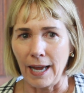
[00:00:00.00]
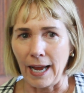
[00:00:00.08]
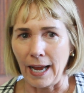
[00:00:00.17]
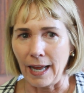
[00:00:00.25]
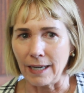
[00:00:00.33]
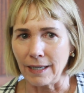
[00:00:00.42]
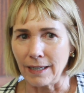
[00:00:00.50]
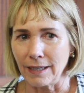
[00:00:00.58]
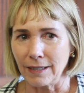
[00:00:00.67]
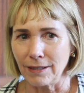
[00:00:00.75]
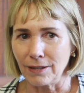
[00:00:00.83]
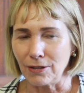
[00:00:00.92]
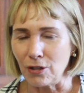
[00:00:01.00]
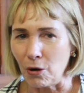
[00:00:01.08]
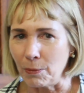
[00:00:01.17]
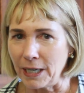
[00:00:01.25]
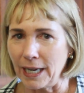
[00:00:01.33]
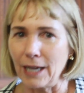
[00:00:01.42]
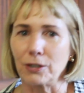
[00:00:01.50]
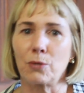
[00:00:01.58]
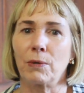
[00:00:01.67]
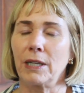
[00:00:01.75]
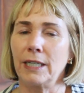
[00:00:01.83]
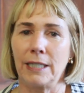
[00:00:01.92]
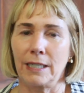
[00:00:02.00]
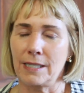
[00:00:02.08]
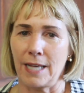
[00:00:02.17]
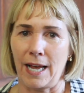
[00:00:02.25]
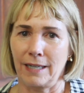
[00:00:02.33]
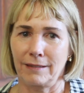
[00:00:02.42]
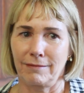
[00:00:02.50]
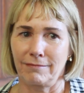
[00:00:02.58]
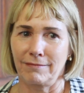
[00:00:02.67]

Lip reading: And nobody else really does that.